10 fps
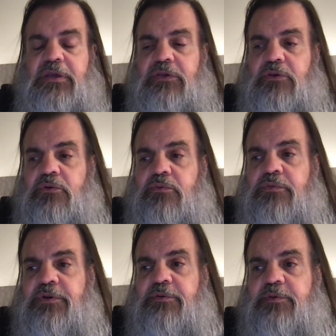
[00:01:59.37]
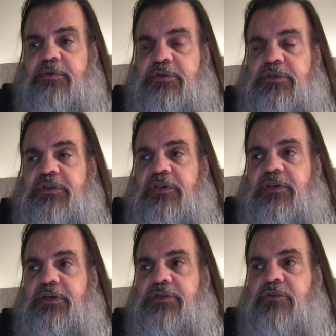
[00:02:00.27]
So were some interesting
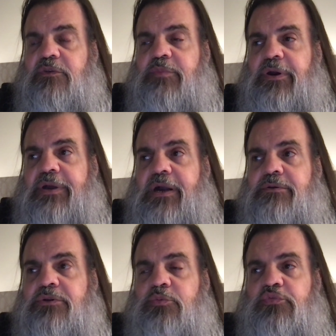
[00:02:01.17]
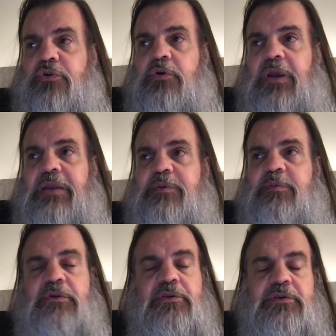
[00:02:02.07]
sessions about how to do programs,
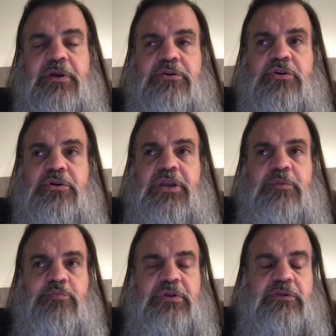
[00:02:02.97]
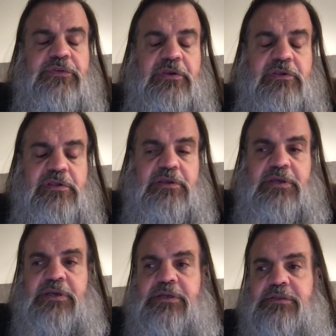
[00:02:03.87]
but also how to create buildings
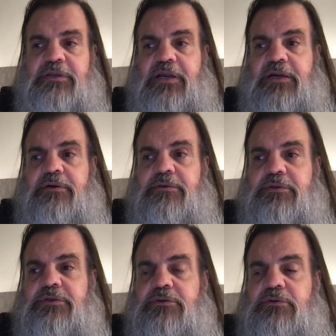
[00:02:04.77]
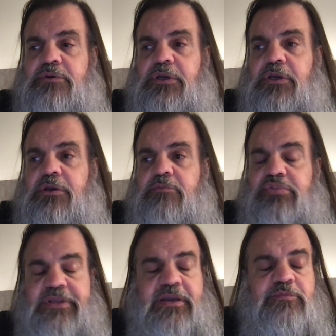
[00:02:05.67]
and how to
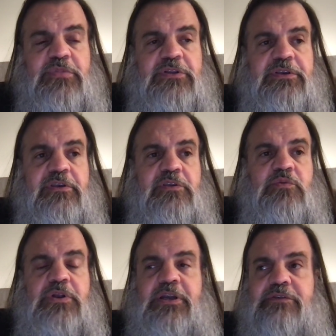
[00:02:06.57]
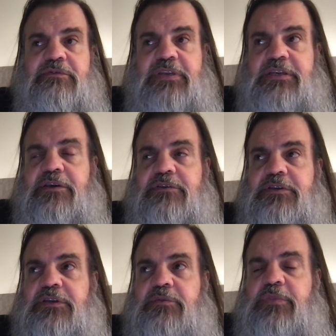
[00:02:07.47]
plan buildings, what kind of details
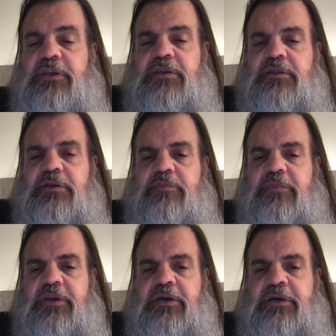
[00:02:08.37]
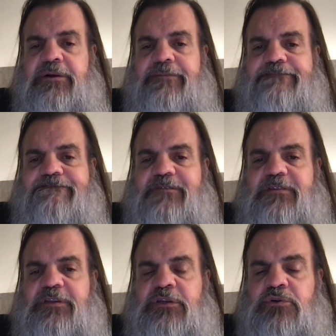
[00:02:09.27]
need to be in them uh,
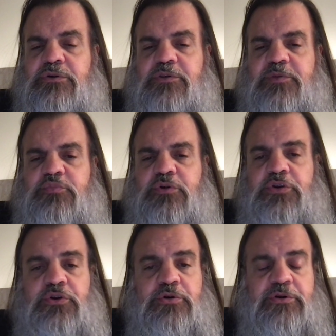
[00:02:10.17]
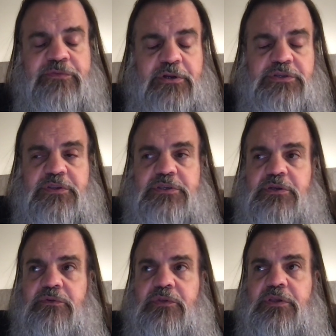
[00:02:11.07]
in order to support neurodivergent
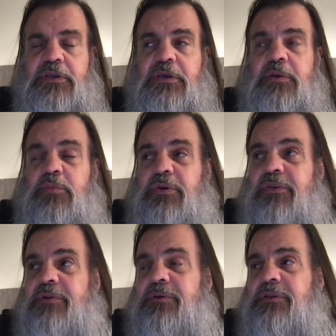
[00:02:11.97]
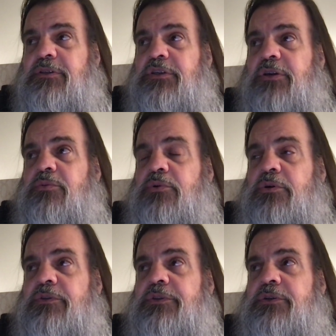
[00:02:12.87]
students, but also in
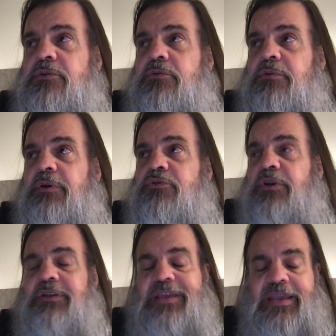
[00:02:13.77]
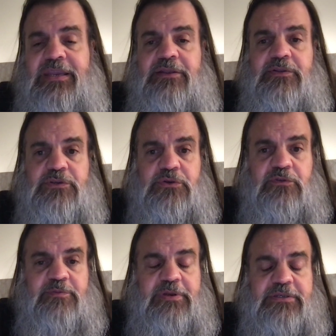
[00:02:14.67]
general to try to aid
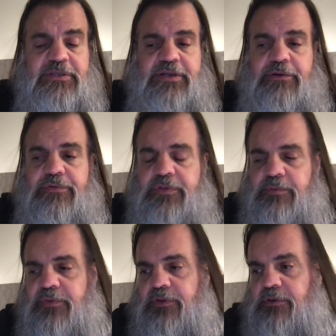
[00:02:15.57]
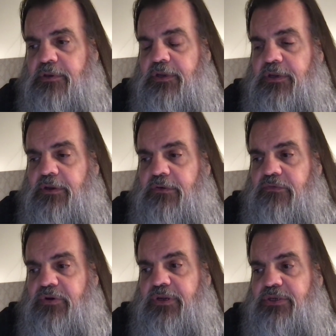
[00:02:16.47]
students' mental health. There was a
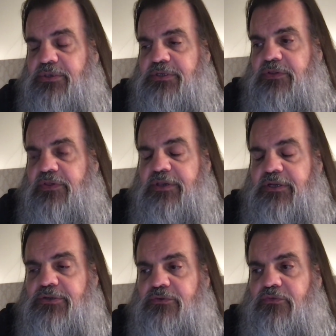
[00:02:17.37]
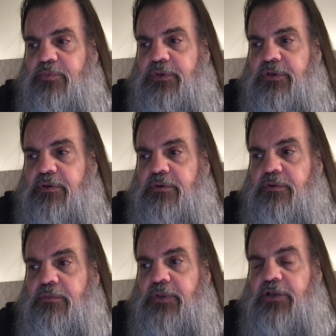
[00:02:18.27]
very interesting session from a
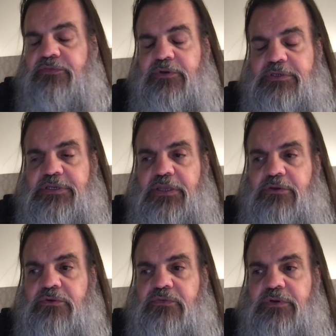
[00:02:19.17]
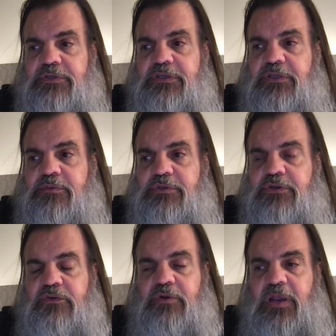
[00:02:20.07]
California State University which
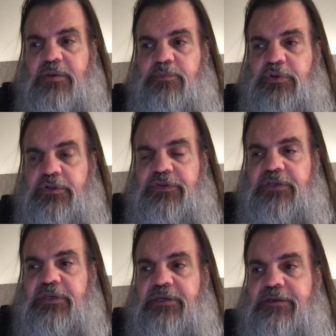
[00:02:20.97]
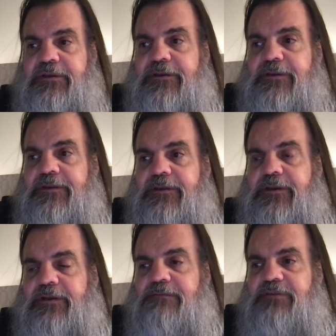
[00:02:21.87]
described building a
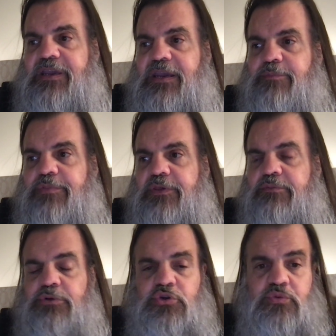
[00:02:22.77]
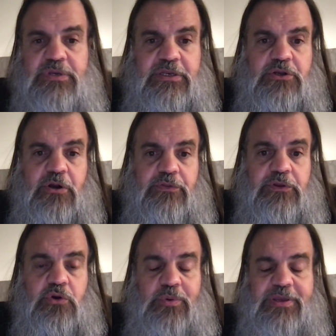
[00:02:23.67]
kind of campus retreat called
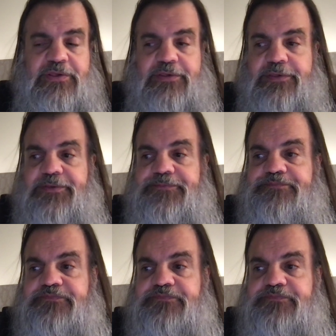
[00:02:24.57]
the Oasis.